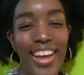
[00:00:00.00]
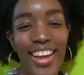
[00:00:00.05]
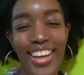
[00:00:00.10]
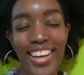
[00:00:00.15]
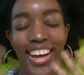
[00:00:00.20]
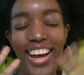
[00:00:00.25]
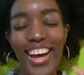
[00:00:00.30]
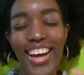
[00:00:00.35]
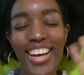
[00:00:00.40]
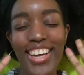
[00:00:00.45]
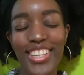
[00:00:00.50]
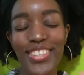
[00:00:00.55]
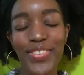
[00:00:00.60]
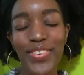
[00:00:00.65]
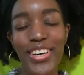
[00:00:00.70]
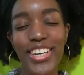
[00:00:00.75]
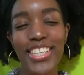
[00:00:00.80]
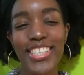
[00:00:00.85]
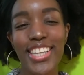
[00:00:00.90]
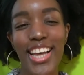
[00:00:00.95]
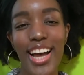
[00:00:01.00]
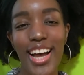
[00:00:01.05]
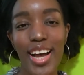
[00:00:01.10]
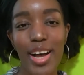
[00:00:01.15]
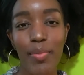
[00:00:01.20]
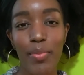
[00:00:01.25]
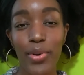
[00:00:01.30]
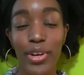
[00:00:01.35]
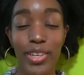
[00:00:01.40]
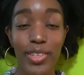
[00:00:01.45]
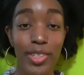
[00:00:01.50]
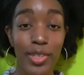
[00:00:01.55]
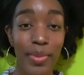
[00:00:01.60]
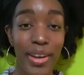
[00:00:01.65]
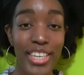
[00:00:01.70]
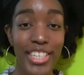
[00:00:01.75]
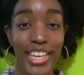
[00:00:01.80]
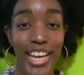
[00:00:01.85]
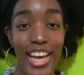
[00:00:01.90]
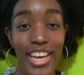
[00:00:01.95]
Guys, what is up? Welcome to my
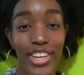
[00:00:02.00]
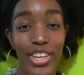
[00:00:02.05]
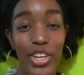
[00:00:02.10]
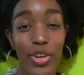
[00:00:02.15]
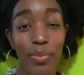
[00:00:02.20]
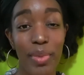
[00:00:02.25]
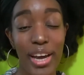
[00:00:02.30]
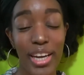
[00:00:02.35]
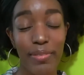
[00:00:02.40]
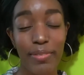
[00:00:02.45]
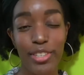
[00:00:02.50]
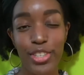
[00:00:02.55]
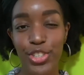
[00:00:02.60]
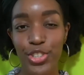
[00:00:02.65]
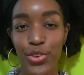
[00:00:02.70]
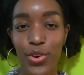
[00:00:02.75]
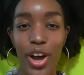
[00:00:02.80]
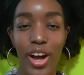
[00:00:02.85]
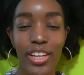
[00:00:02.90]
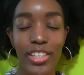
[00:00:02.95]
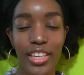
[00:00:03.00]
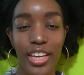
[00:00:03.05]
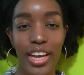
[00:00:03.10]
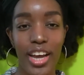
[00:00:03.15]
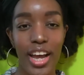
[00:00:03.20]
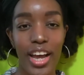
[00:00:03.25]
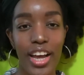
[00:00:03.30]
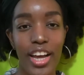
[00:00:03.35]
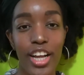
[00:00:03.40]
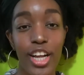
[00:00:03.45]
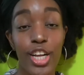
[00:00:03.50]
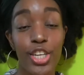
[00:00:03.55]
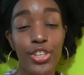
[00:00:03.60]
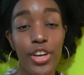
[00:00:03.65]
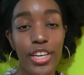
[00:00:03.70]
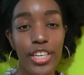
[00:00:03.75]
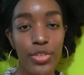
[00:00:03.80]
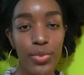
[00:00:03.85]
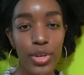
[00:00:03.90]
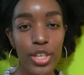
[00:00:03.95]
channel. My name is Geralda. So I
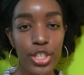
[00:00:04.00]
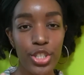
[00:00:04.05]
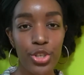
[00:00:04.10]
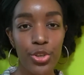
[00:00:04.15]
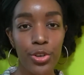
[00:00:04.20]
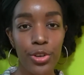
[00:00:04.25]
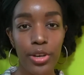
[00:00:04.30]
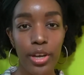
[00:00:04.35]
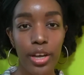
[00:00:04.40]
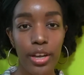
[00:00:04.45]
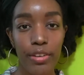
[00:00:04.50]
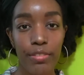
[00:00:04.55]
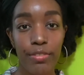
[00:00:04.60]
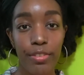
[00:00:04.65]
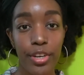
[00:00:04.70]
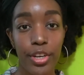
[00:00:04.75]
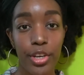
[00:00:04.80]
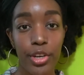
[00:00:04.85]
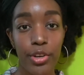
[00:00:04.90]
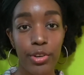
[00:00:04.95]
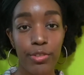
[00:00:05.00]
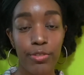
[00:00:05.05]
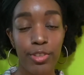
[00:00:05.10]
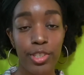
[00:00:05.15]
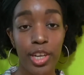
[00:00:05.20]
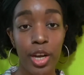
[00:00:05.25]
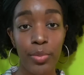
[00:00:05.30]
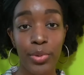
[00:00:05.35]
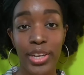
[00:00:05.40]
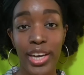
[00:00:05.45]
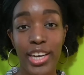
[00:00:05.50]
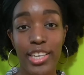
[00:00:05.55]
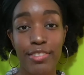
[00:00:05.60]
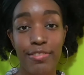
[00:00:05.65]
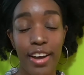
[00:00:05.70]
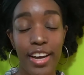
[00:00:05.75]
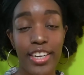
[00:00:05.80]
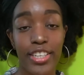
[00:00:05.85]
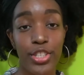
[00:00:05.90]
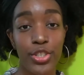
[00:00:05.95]
just wanted to do a video to help you guys
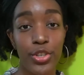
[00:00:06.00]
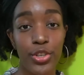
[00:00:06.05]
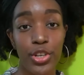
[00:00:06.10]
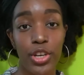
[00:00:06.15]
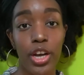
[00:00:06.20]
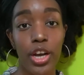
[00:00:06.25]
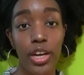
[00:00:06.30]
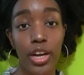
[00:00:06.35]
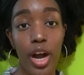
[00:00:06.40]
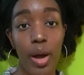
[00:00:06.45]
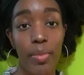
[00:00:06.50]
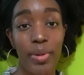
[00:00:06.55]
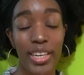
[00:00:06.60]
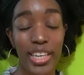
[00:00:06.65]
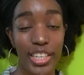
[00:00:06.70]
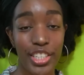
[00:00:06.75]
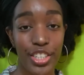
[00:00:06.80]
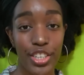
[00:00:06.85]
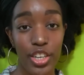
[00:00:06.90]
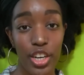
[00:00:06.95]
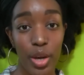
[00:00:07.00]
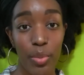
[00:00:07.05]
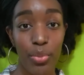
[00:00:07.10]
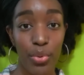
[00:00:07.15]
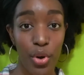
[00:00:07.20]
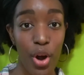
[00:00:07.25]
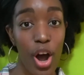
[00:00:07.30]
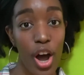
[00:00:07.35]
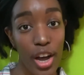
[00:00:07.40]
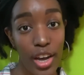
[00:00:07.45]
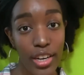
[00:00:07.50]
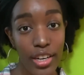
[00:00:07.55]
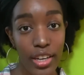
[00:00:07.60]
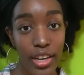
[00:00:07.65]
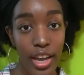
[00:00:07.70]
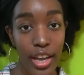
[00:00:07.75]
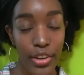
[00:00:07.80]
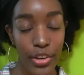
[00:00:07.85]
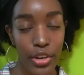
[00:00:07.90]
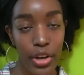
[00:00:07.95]
find student accommodation abroad,
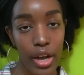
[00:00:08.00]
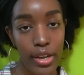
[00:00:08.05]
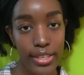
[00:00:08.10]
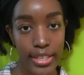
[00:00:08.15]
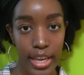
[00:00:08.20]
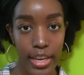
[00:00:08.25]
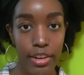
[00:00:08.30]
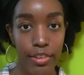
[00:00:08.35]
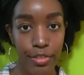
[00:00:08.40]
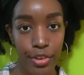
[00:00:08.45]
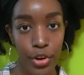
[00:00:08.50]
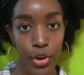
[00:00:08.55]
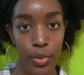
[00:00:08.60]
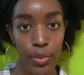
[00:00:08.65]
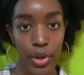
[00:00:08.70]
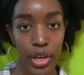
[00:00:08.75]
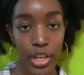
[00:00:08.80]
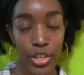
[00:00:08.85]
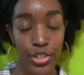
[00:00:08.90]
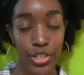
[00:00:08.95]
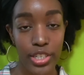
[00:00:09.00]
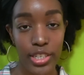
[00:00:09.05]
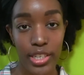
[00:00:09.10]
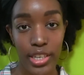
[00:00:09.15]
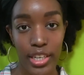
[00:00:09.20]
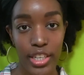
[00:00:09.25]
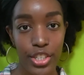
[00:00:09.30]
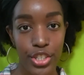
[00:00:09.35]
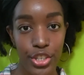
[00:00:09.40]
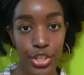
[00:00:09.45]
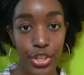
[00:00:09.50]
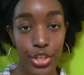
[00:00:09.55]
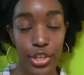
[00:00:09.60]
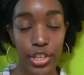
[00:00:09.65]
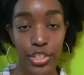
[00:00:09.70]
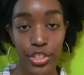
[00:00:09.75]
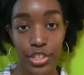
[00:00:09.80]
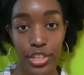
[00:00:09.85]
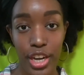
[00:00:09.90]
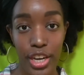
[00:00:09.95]
outside of your home country into your
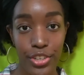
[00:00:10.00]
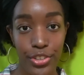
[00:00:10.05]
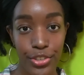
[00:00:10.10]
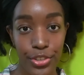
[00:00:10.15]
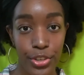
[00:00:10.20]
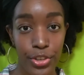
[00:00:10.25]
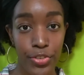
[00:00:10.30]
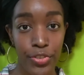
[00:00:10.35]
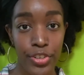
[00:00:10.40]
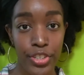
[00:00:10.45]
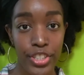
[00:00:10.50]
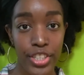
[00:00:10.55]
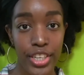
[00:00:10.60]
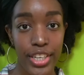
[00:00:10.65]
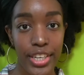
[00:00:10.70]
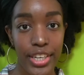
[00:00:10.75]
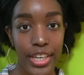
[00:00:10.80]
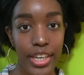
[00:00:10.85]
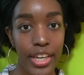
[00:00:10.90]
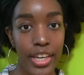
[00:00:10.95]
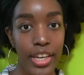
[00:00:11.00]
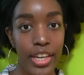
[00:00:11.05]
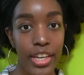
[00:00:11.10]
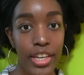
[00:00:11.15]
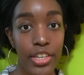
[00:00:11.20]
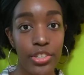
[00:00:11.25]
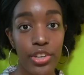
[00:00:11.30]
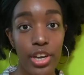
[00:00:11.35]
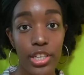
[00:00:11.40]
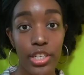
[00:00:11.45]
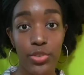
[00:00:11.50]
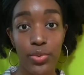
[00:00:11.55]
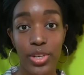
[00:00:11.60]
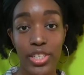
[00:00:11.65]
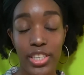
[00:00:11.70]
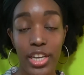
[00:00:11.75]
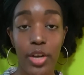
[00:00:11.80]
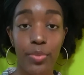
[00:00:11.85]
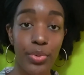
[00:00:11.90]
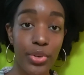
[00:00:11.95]
international university. So I just wanted
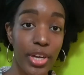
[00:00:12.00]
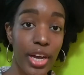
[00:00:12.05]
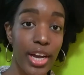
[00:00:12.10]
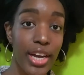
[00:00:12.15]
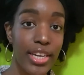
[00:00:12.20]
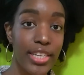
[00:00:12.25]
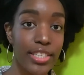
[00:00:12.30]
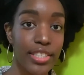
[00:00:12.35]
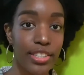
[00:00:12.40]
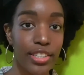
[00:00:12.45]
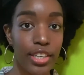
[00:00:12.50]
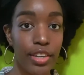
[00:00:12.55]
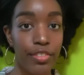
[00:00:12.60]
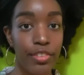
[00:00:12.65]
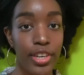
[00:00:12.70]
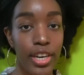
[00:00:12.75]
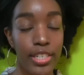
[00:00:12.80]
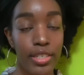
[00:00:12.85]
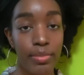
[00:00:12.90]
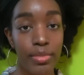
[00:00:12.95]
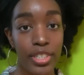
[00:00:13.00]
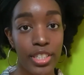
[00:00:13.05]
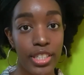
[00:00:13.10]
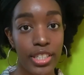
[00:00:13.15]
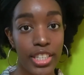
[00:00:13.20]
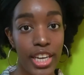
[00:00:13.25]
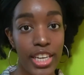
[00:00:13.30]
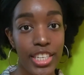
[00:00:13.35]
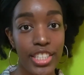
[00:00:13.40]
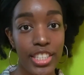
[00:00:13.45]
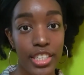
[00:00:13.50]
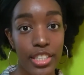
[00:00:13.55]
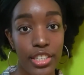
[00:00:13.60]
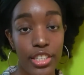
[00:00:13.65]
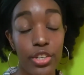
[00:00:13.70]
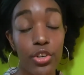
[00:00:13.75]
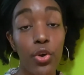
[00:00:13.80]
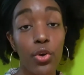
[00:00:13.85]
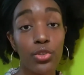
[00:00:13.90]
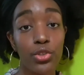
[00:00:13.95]
to help you guys, give you guys some suggestions,
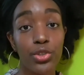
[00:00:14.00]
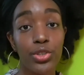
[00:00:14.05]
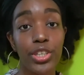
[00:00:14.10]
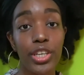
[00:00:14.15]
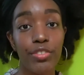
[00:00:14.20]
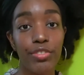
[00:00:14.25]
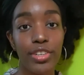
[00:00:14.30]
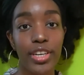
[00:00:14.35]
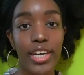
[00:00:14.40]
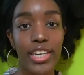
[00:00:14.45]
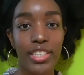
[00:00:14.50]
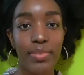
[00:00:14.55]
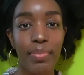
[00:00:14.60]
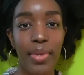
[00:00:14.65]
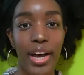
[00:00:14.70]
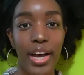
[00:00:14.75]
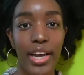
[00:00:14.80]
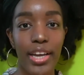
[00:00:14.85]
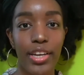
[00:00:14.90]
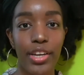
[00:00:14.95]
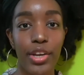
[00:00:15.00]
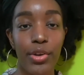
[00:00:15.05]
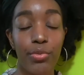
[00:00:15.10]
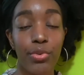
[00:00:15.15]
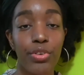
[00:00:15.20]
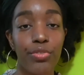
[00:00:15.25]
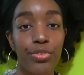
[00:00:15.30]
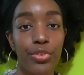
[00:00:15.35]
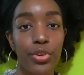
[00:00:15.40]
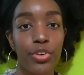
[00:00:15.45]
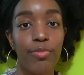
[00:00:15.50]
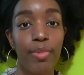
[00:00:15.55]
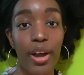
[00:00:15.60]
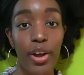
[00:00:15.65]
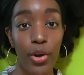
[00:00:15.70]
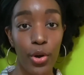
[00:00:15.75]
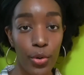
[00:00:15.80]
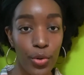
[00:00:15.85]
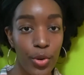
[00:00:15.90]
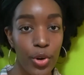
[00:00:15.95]
and also give you guys my review of my
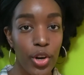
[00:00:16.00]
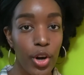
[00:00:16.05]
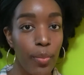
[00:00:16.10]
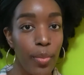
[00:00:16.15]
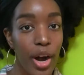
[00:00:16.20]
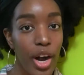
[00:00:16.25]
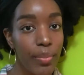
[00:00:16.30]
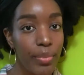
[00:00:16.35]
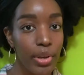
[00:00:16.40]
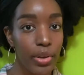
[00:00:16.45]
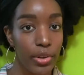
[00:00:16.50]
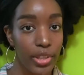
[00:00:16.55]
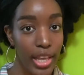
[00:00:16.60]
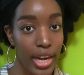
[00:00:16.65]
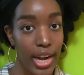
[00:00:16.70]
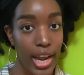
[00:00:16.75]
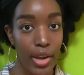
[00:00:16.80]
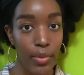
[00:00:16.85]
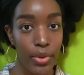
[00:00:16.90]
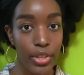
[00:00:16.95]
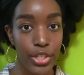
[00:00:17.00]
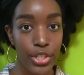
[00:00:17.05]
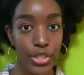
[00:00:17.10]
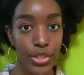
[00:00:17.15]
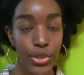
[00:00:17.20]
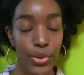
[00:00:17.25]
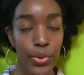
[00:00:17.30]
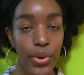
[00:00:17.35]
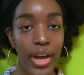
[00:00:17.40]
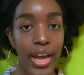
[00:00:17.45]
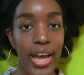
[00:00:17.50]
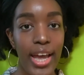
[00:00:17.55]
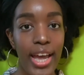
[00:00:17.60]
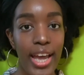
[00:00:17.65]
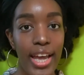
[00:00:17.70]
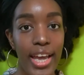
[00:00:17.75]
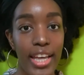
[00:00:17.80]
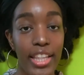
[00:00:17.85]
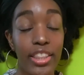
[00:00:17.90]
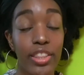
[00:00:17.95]
own apartment that I went to
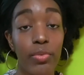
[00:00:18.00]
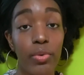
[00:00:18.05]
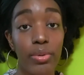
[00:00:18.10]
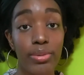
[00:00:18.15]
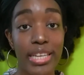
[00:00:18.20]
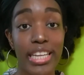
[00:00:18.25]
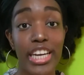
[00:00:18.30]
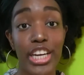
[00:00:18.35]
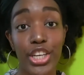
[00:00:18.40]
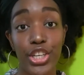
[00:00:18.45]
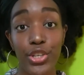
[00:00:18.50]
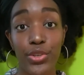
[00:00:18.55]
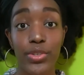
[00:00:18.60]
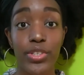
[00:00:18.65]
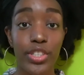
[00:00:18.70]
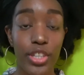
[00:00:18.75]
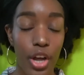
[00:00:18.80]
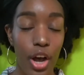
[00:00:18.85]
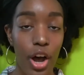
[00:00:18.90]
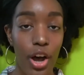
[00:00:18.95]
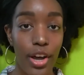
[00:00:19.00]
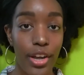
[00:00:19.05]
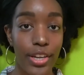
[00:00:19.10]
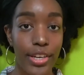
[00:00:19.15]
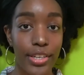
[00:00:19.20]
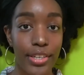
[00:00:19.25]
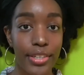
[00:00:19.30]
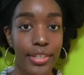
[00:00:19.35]
and the website that I used it on.